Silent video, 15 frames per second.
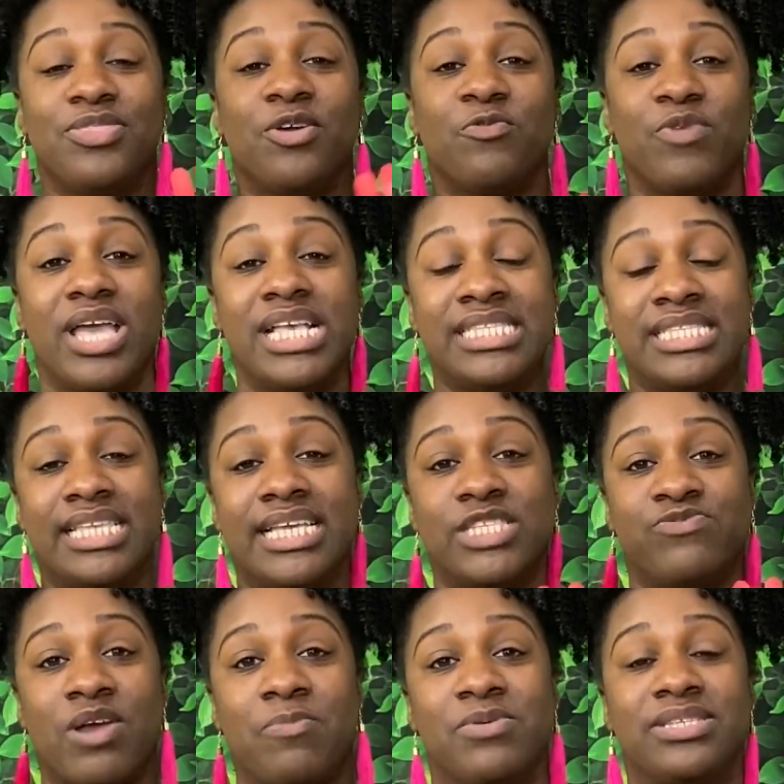The red
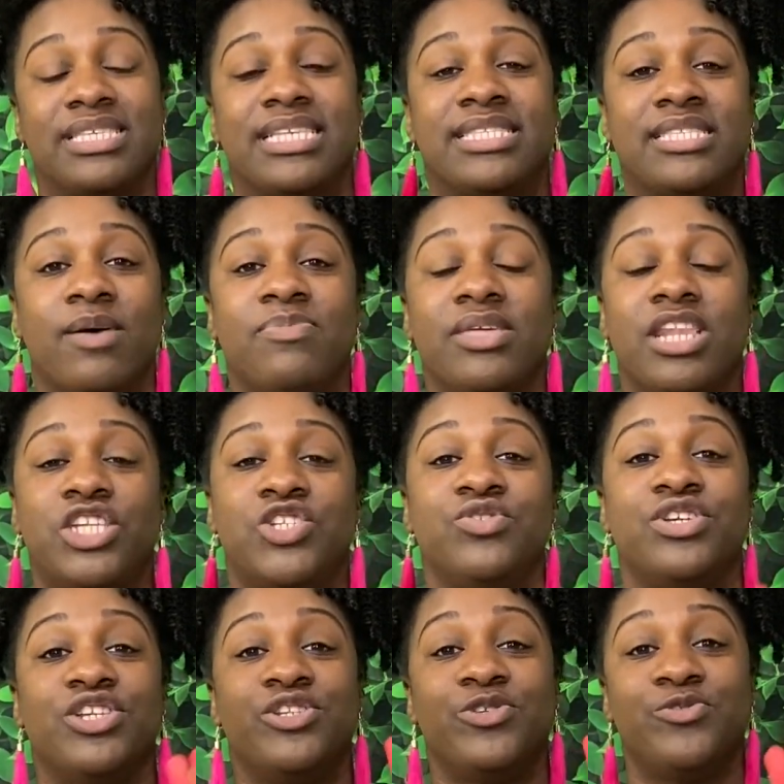sticks represent something that
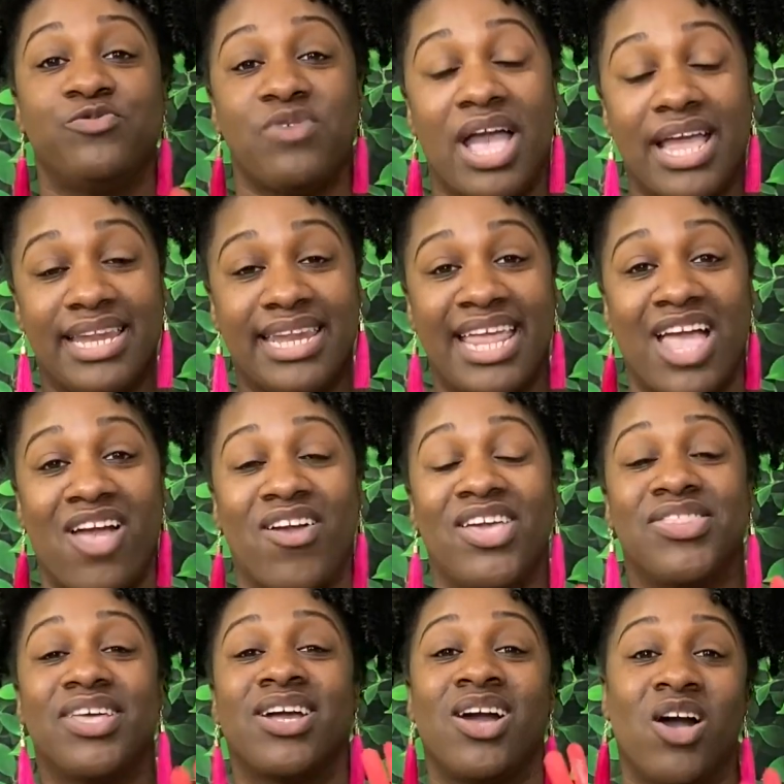you can do right now
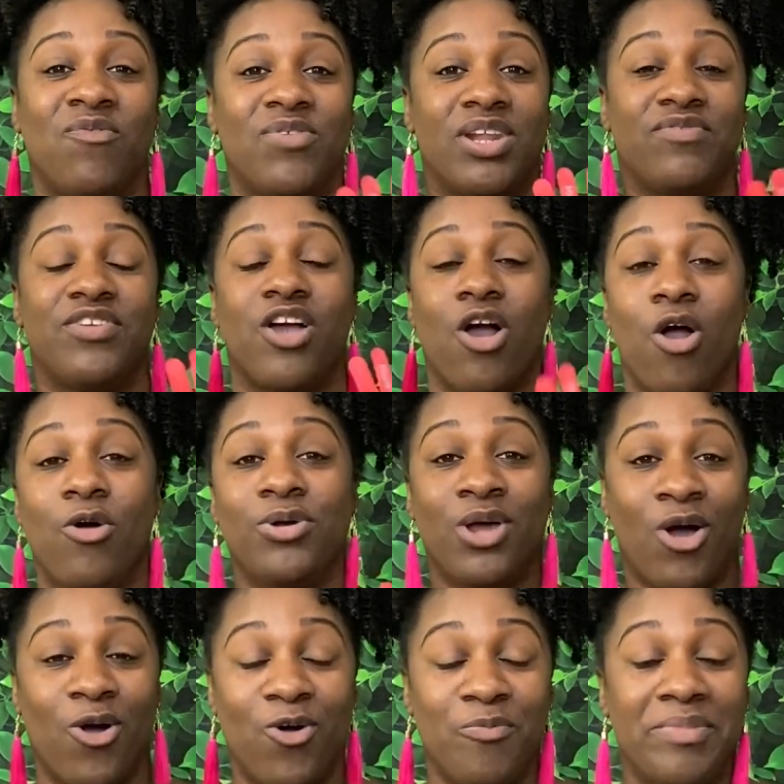in the comfort of your own
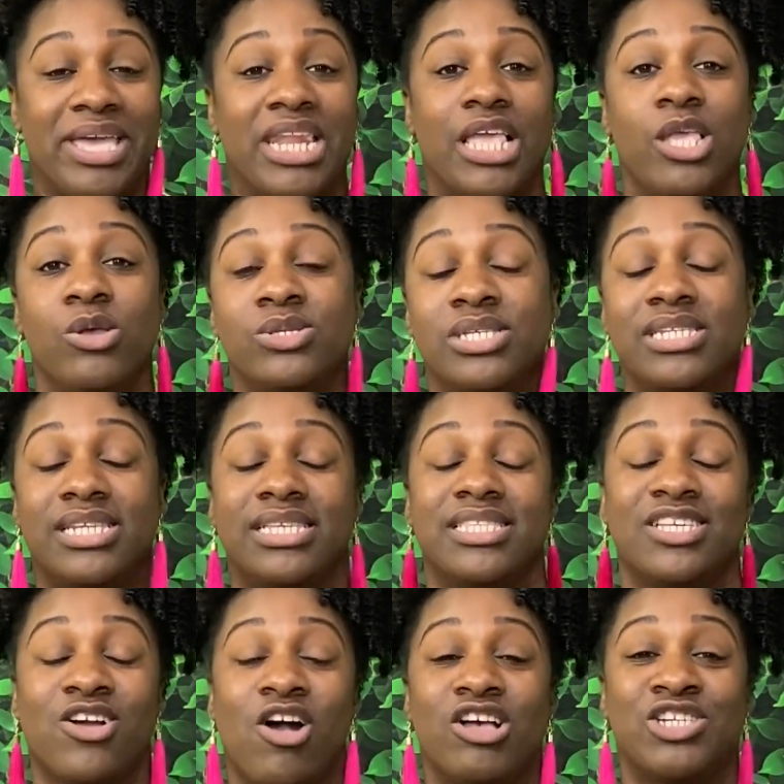home, and it usually
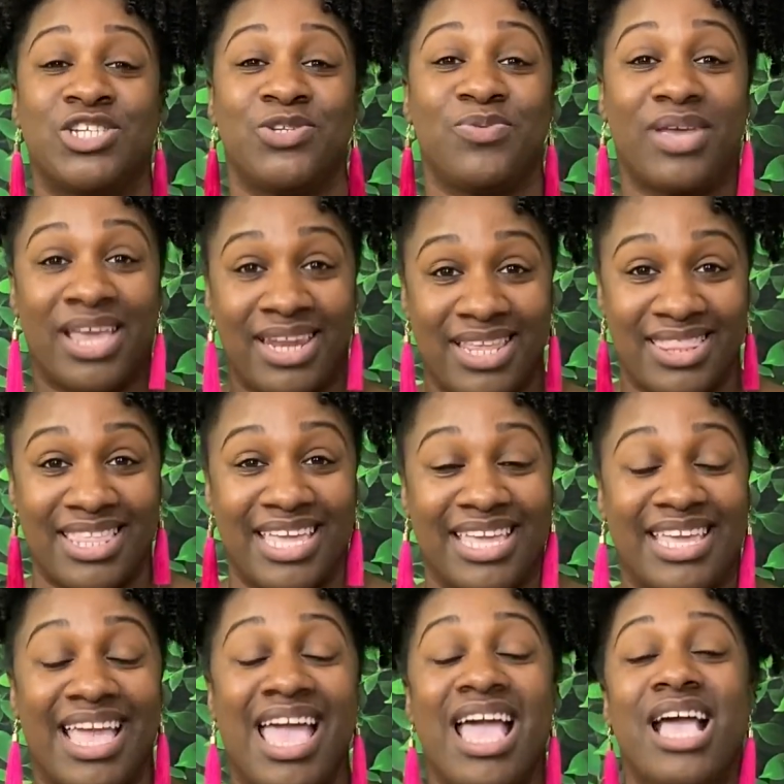doesn't cost you
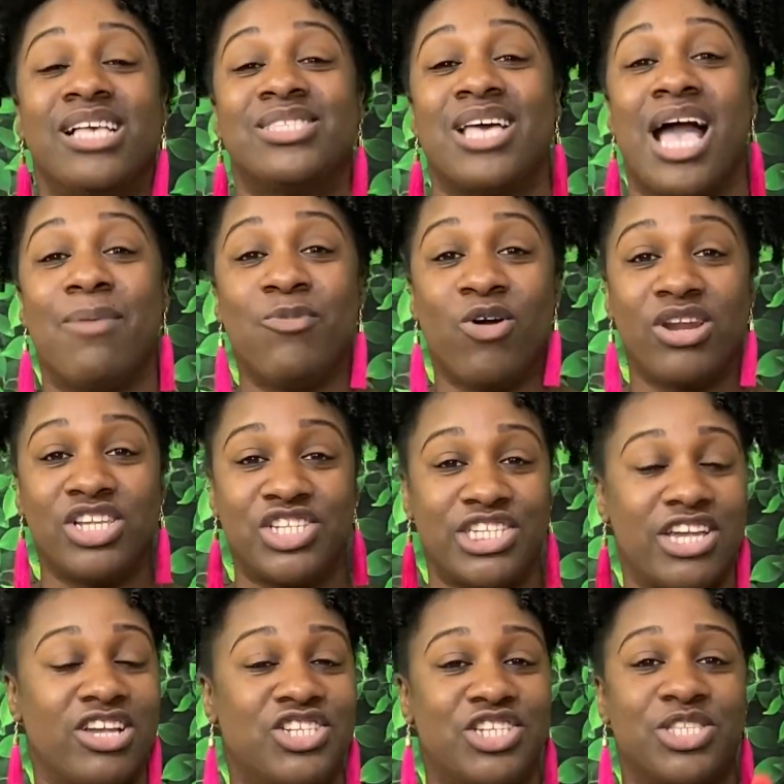anything. So I'm going to
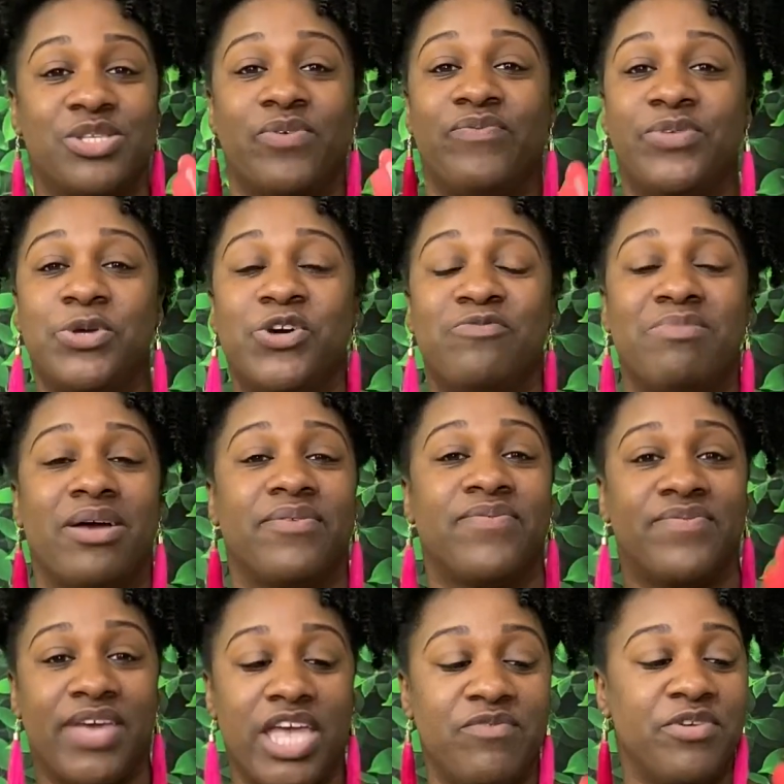share just a few of my
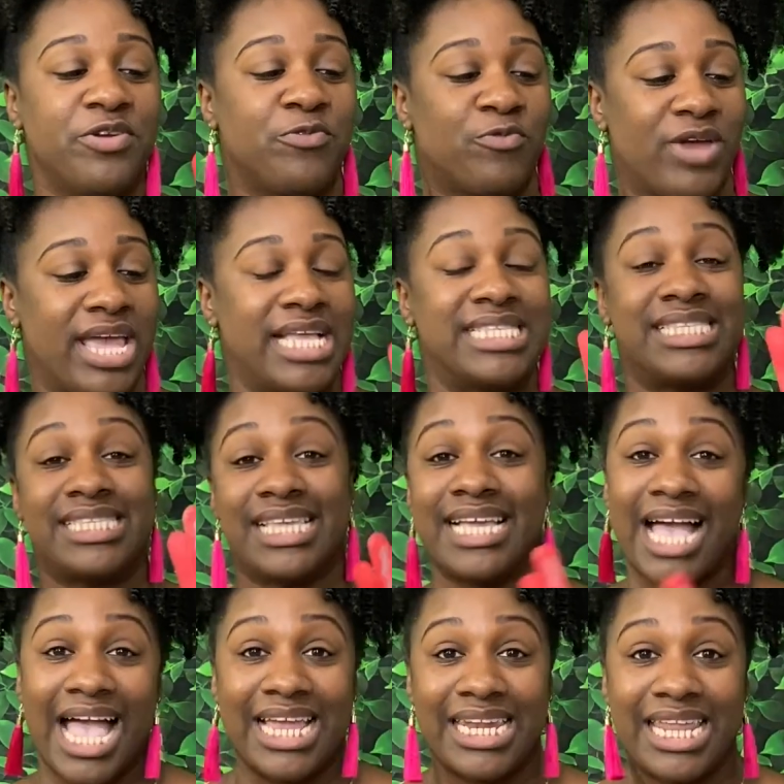favorite red
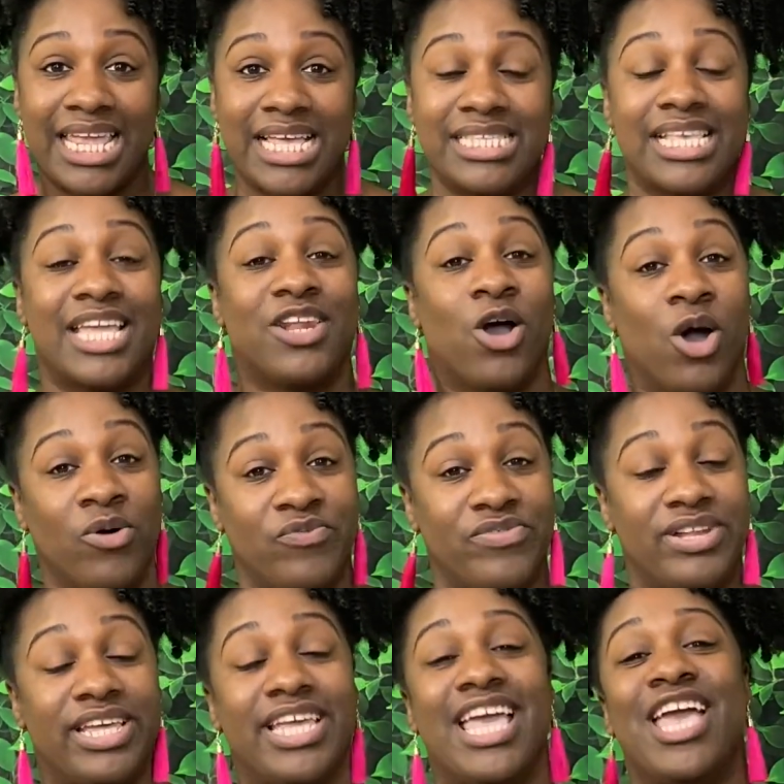stick ideas, and
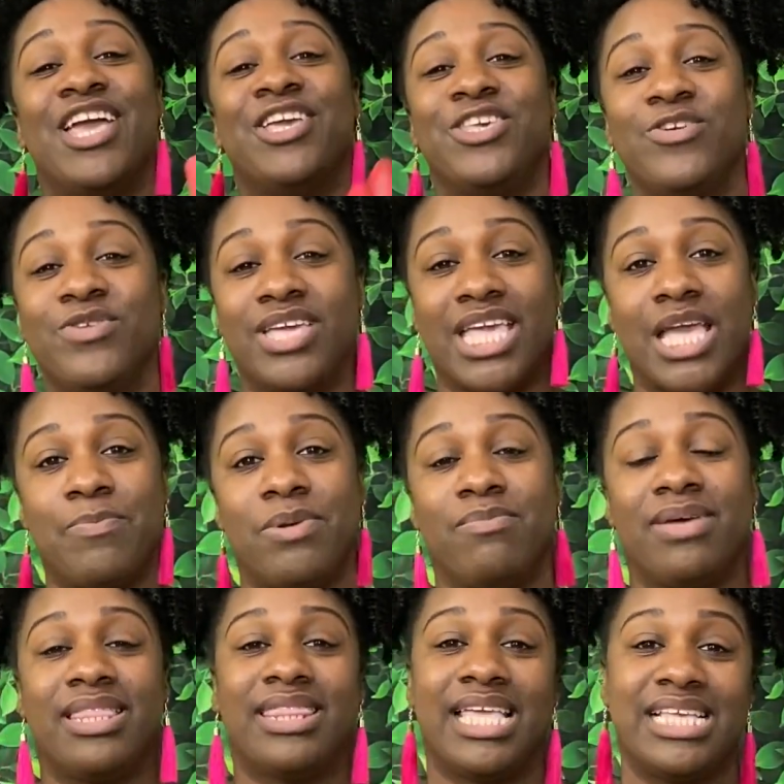hopefully you can
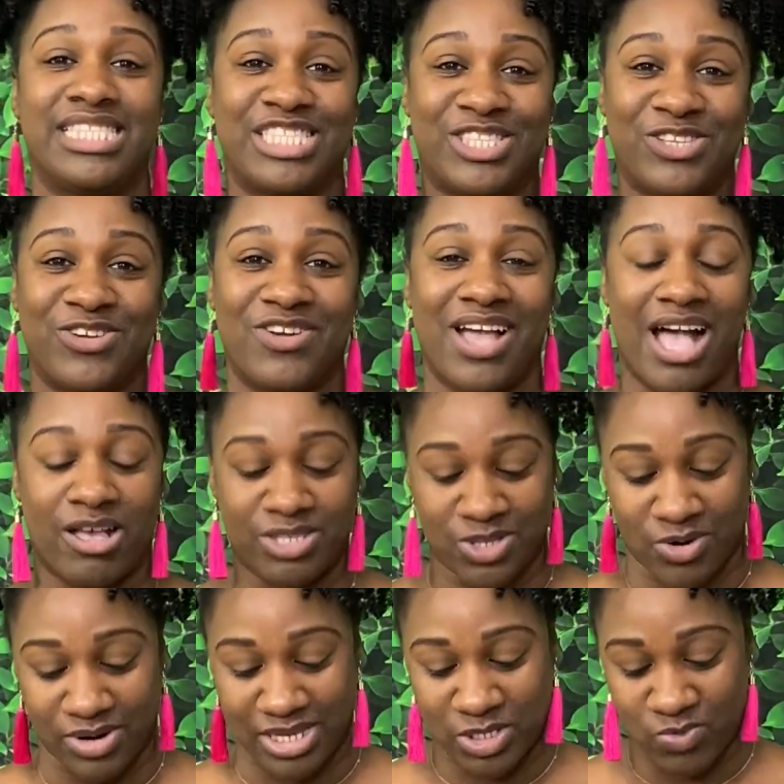implement these into your
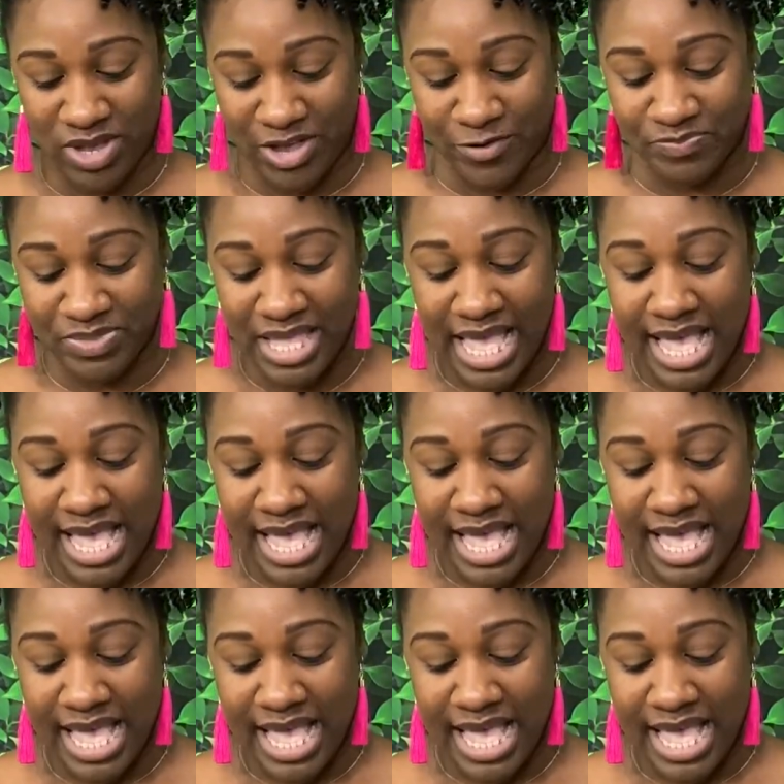household as well.